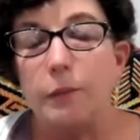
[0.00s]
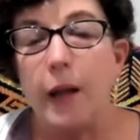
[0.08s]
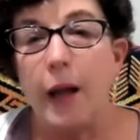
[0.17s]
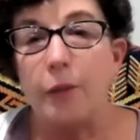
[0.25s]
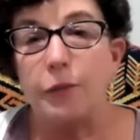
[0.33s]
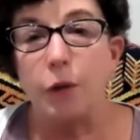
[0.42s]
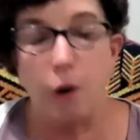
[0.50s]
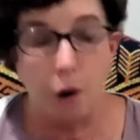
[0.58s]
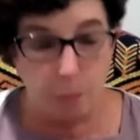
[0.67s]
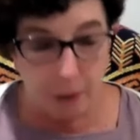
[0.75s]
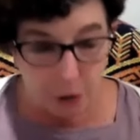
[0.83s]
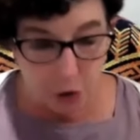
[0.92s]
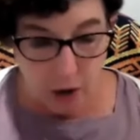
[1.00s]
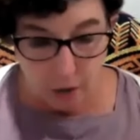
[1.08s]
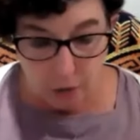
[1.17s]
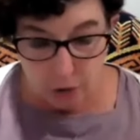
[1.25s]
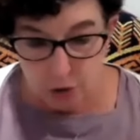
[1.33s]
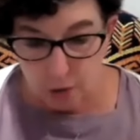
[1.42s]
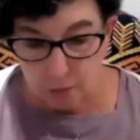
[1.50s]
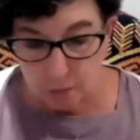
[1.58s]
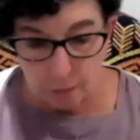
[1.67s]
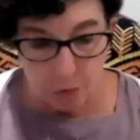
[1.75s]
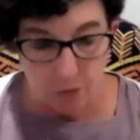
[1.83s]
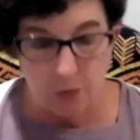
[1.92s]
after our big challenge at
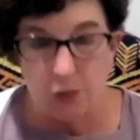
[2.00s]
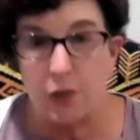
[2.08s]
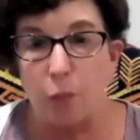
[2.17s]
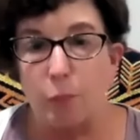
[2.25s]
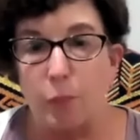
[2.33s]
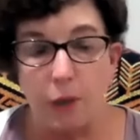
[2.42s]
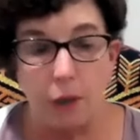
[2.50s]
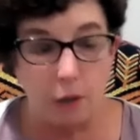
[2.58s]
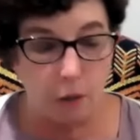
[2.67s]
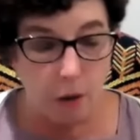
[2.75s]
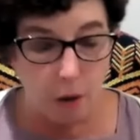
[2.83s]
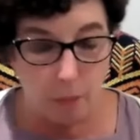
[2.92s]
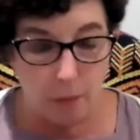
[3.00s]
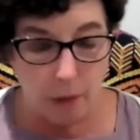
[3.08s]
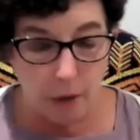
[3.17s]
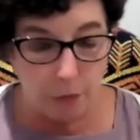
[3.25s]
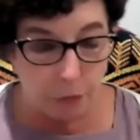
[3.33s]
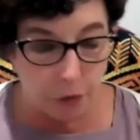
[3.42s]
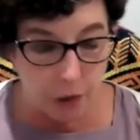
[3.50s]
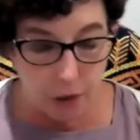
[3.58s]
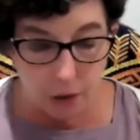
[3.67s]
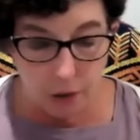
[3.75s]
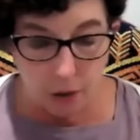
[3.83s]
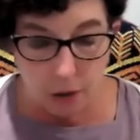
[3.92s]
my previous company,
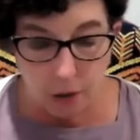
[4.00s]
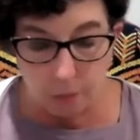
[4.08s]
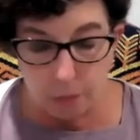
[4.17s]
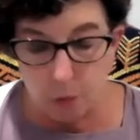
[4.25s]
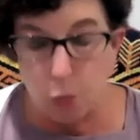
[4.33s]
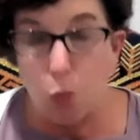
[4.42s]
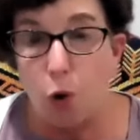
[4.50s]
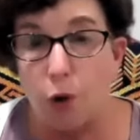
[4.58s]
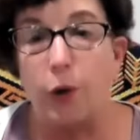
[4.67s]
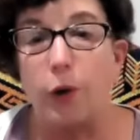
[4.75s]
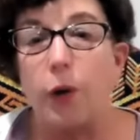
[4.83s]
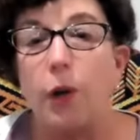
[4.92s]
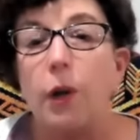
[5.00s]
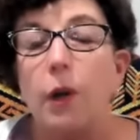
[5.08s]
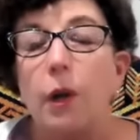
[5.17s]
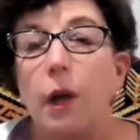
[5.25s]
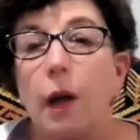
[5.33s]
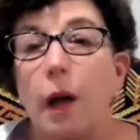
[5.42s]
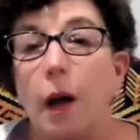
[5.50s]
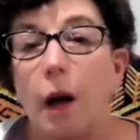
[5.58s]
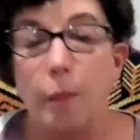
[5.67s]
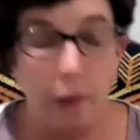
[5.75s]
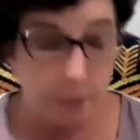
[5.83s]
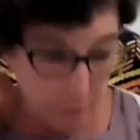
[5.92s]
every quarter, um,